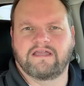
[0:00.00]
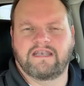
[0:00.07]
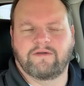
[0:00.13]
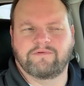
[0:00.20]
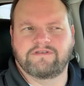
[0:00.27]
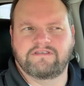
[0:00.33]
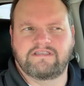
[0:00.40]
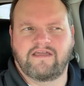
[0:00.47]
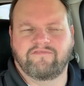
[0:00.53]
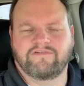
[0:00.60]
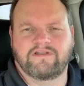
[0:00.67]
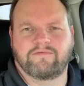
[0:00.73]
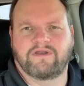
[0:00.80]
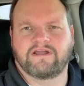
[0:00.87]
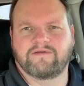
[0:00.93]
And I would
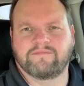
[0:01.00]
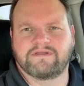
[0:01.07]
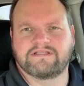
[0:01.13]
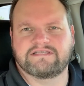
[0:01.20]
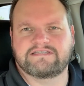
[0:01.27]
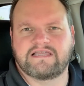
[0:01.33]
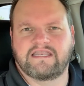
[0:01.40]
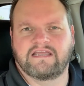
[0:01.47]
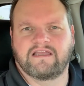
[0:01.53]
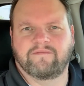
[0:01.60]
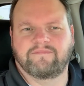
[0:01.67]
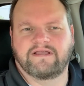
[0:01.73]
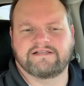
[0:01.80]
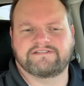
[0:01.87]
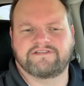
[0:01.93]
definitely recommend setting up
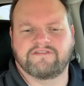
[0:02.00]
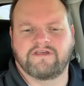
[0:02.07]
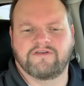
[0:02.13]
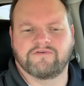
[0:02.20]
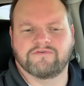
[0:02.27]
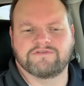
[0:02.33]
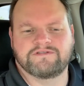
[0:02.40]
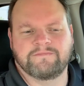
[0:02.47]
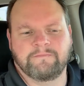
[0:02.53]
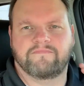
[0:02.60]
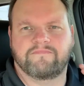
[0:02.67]
next to those.